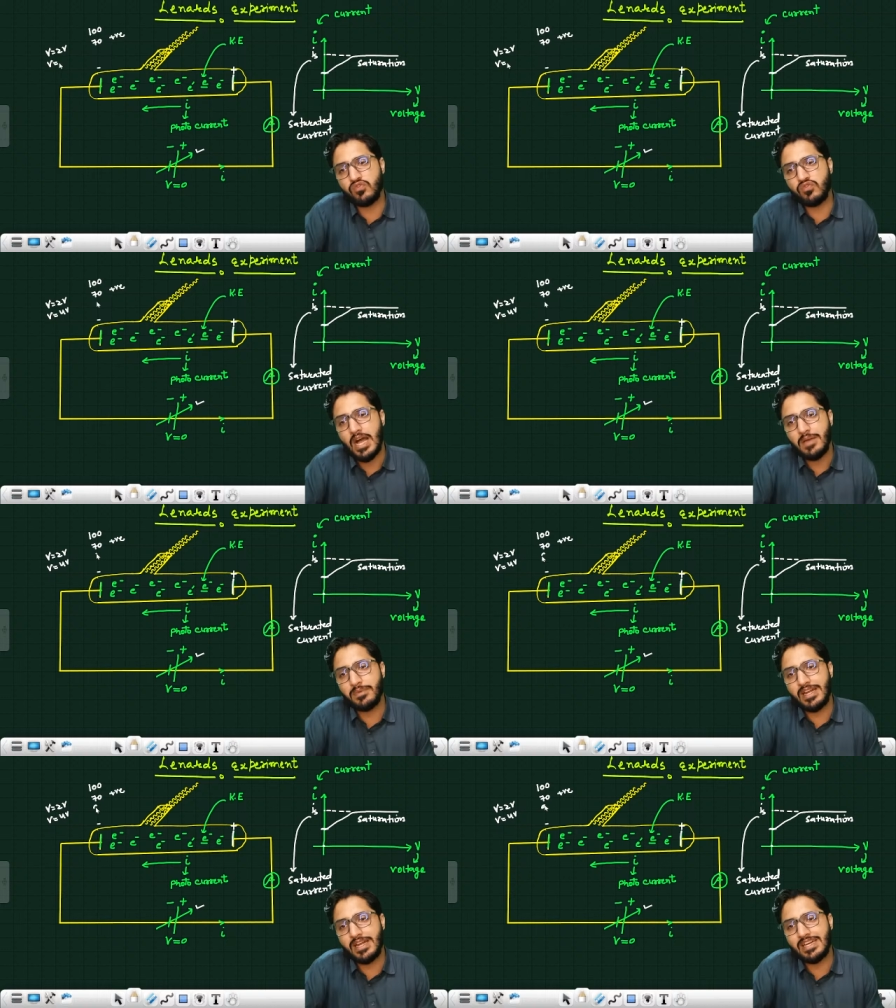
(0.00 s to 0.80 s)
I am
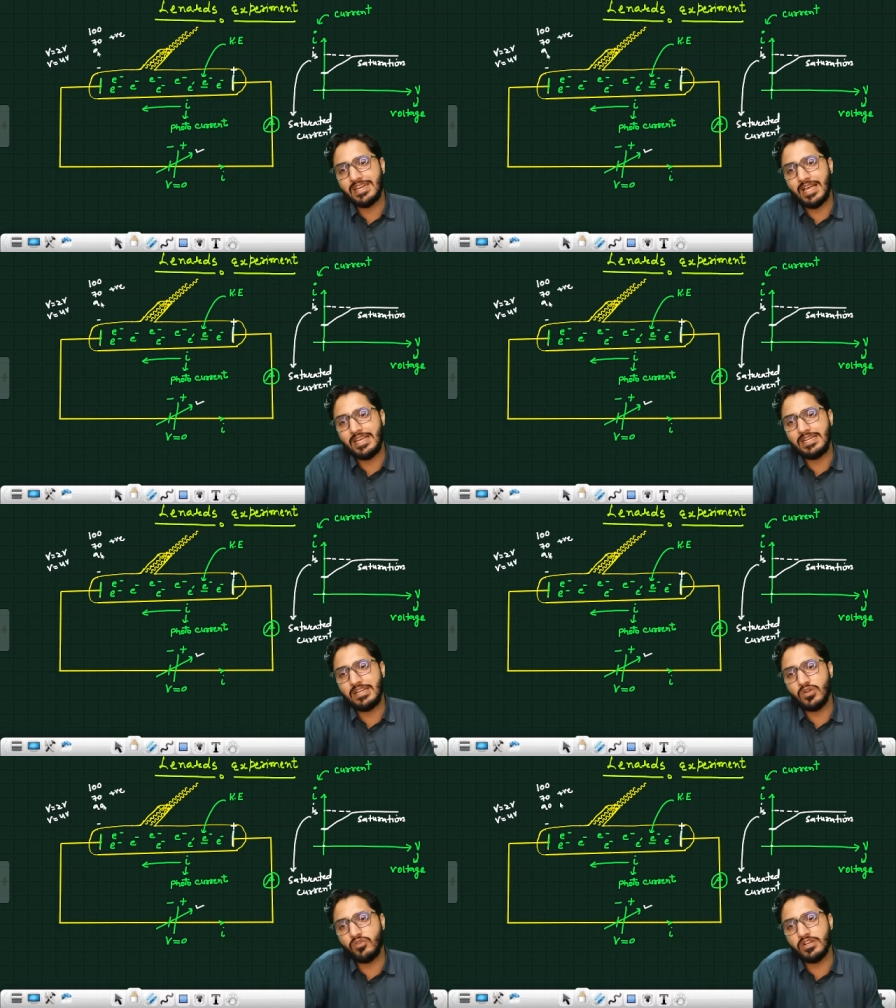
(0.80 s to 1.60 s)
getting
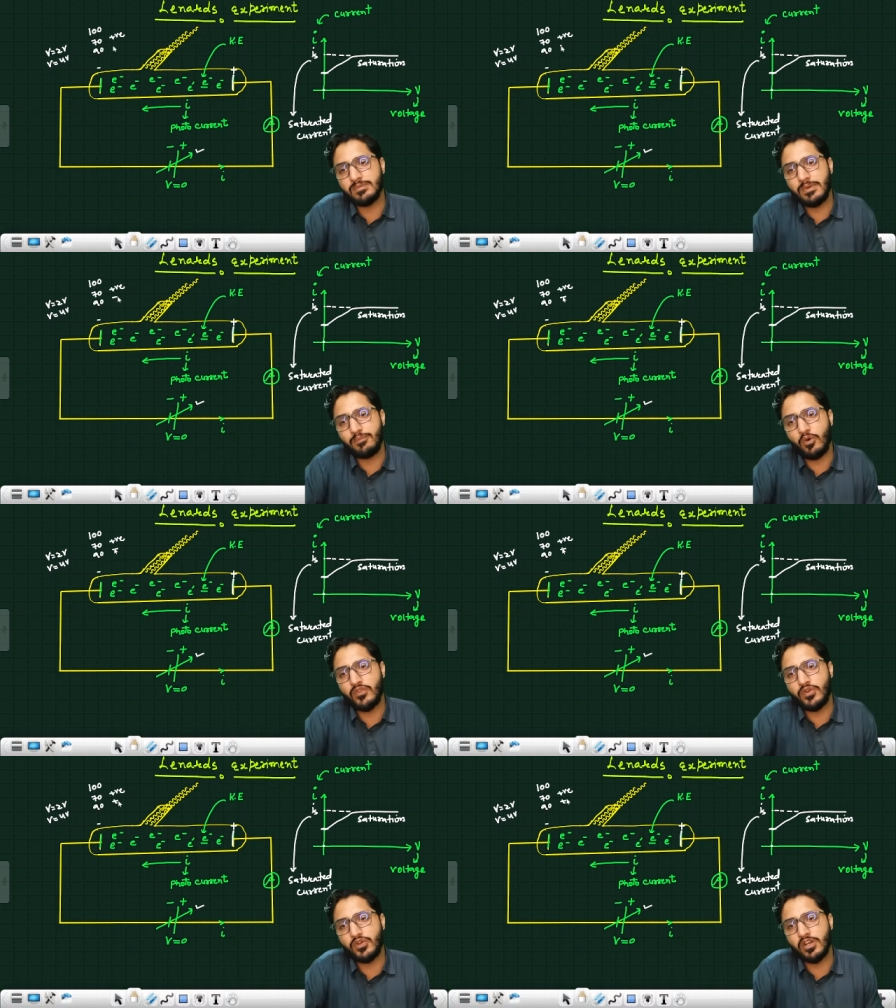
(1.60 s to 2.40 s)
90 towards my
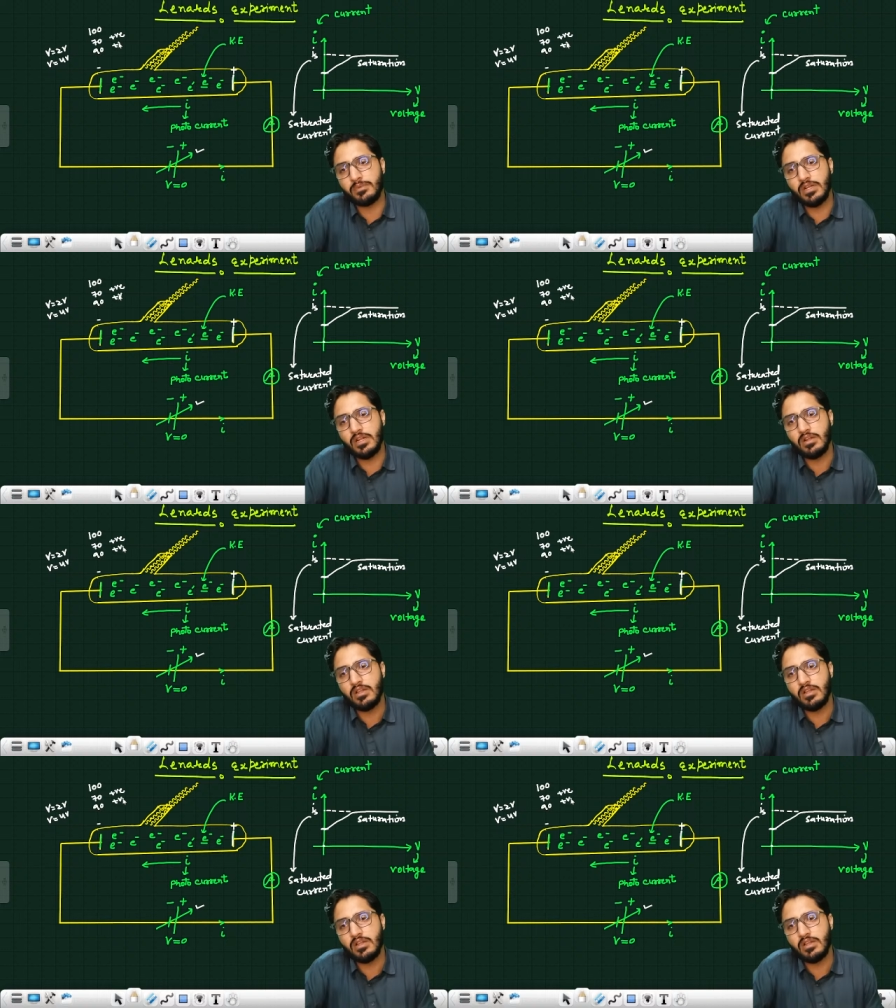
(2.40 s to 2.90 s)
positive terminal.